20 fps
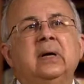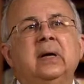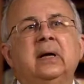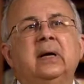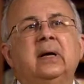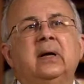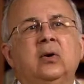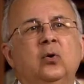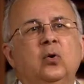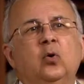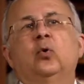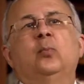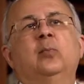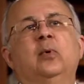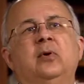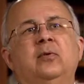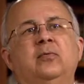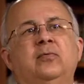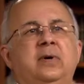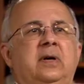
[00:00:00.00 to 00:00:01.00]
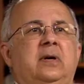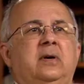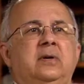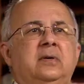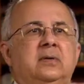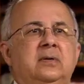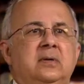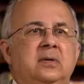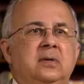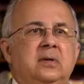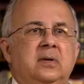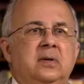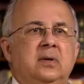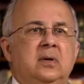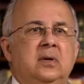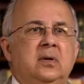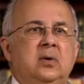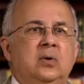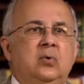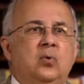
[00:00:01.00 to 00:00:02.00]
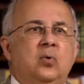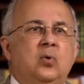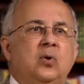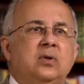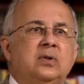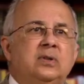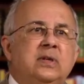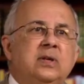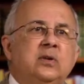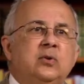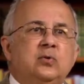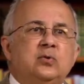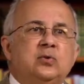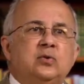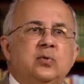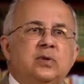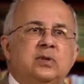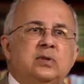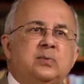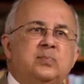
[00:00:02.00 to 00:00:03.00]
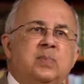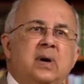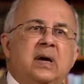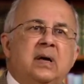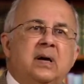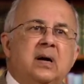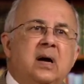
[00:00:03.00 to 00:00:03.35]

a global figure who continues to inspire